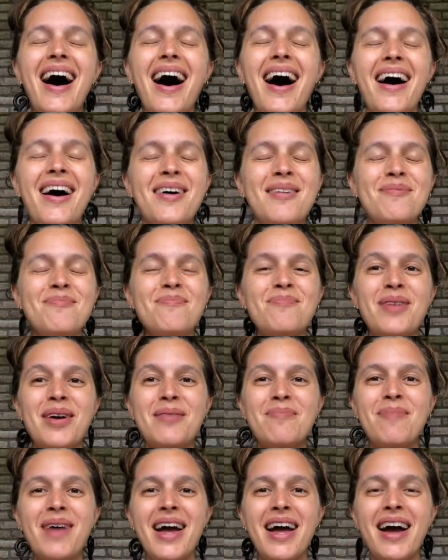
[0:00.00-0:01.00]

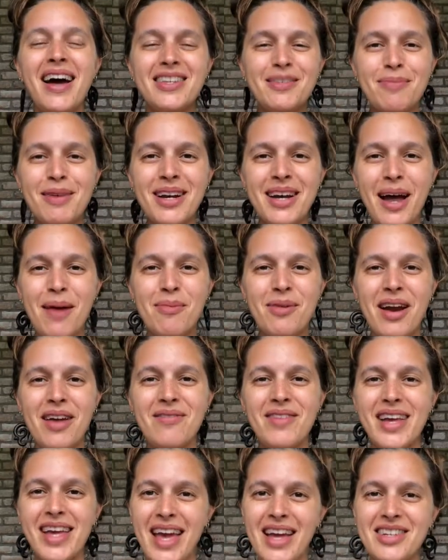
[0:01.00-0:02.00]
But my husband and I were on
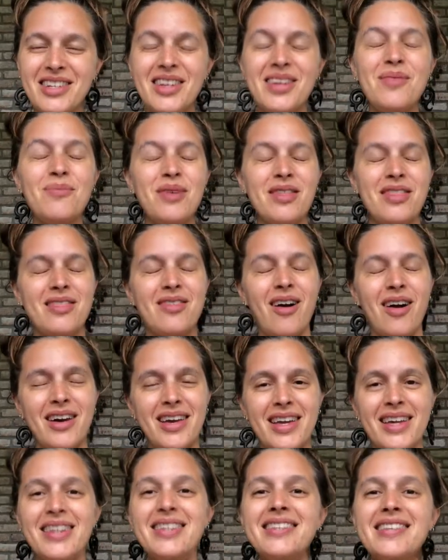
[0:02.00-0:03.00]
vacation with our
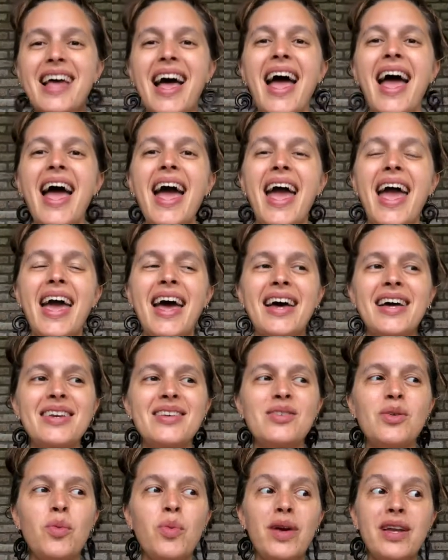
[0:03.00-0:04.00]
kids,
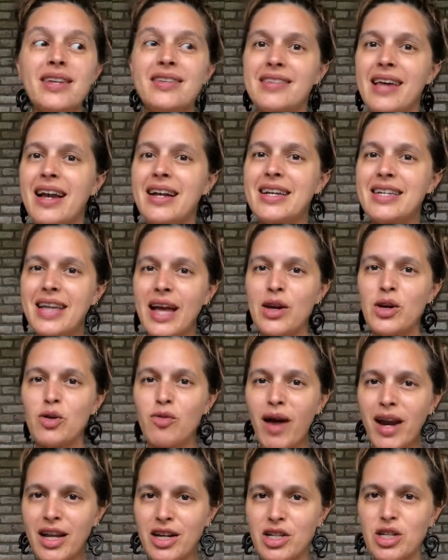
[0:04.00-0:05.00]
and we decided to get new
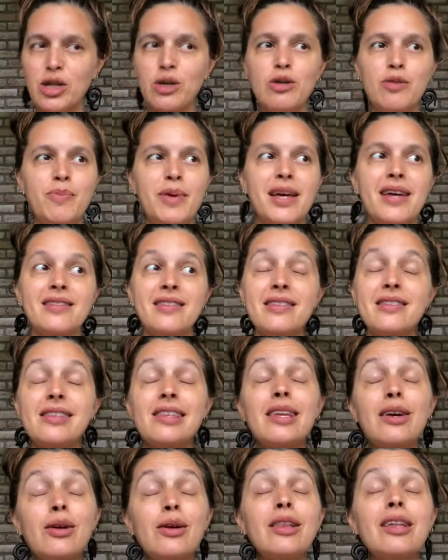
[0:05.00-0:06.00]
running shoes because it's
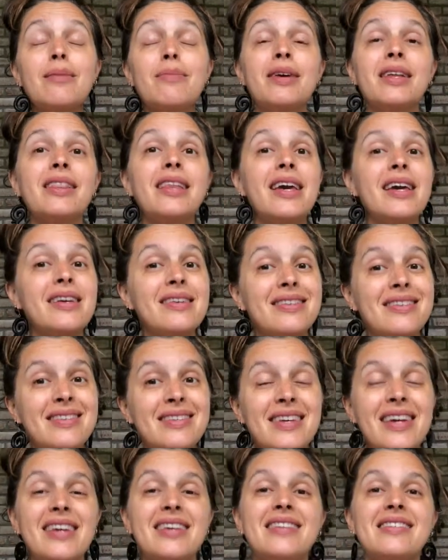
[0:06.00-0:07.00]
literally been like
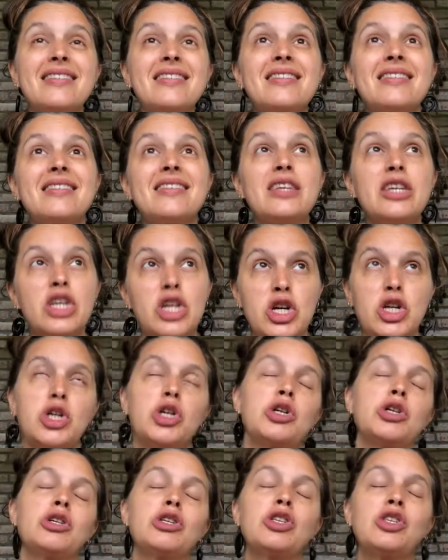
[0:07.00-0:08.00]
6
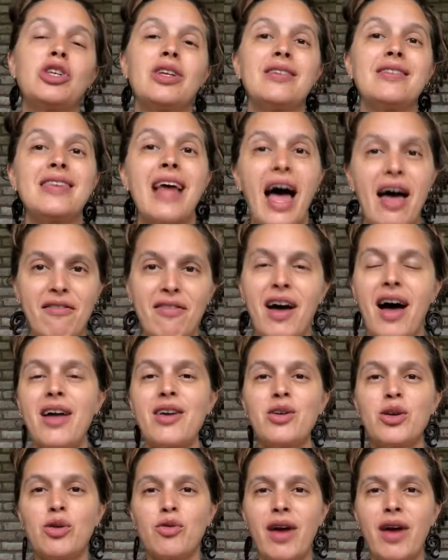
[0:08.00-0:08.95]
years since I've gotten new